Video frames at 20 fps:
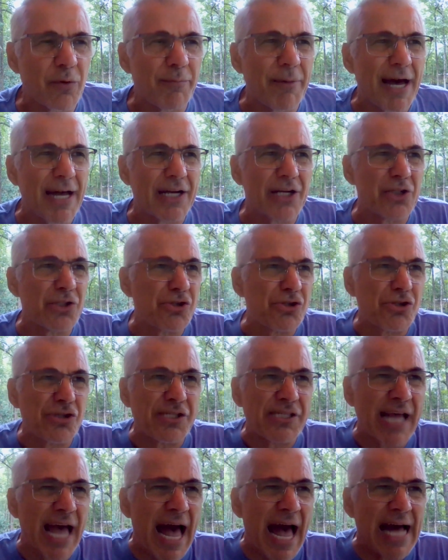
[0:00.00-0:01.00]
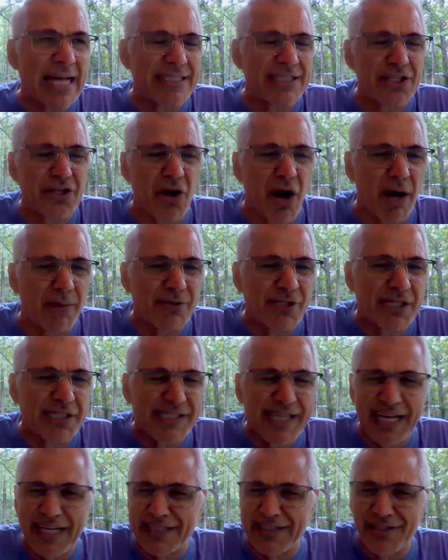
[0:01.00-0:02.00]
about it, you just ask the object
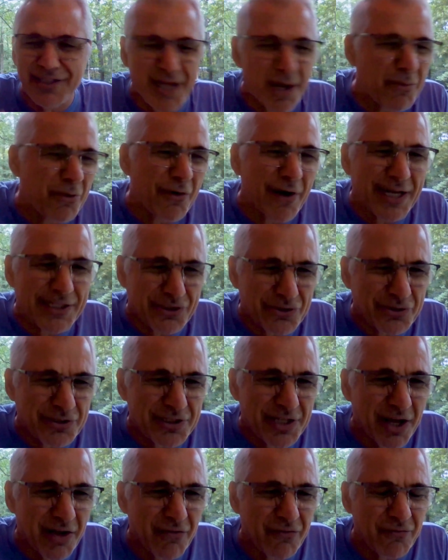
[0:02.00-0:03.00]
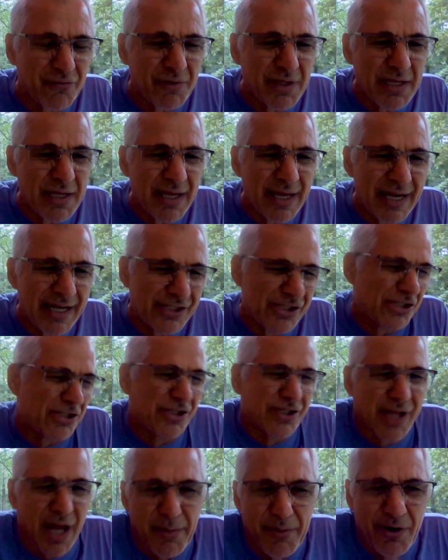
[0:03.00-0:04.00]
saying, "Summarize yourself." and I
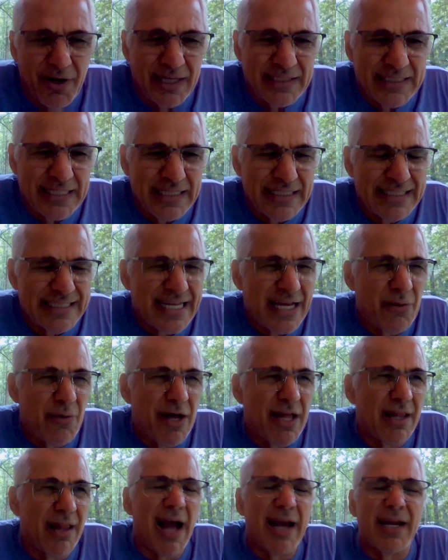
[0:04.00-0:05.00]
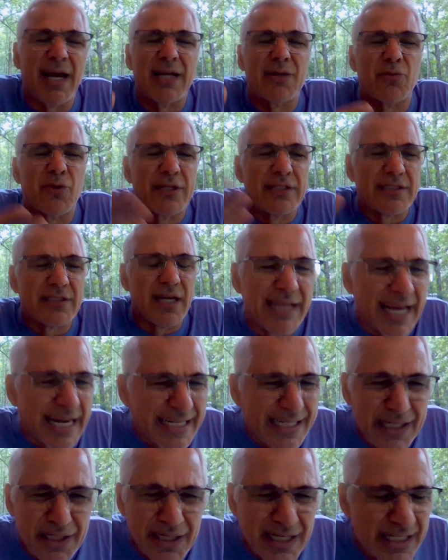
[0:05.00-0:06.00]
just summarize it and say, well, highlight what
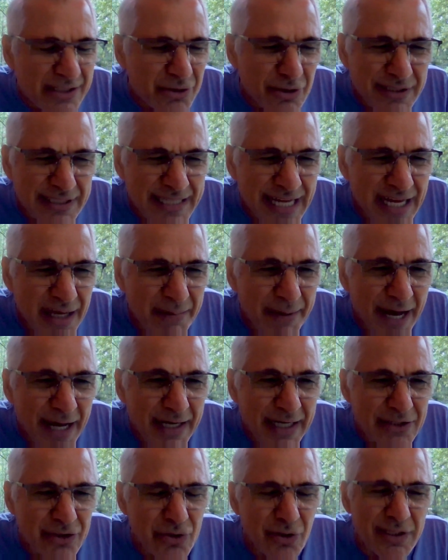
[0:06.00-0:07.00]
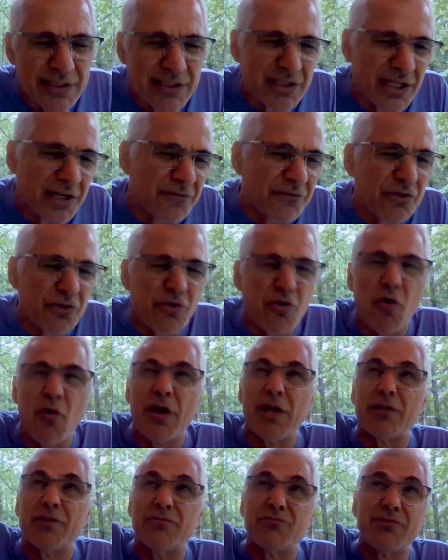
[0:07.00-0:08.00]
Declan had to say about it. So instead of you
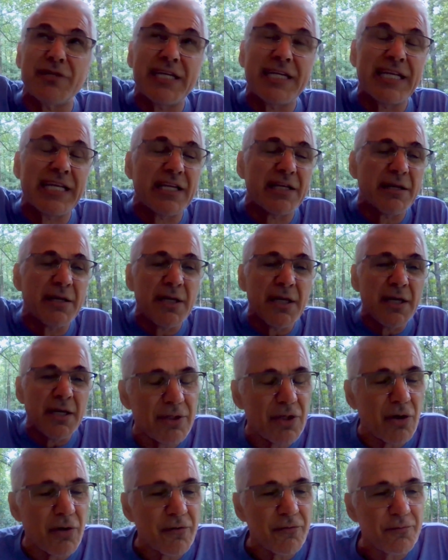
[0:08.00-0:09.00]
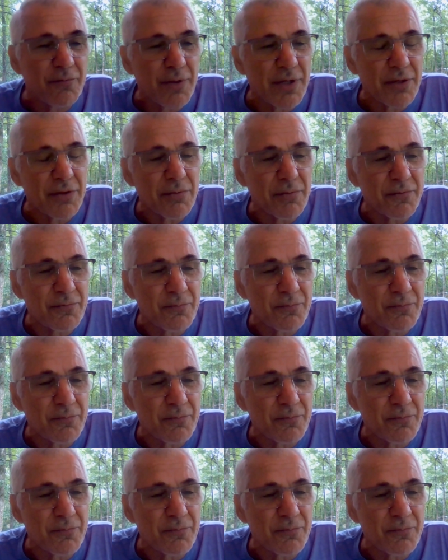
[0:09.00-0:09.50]
going reading, you know, for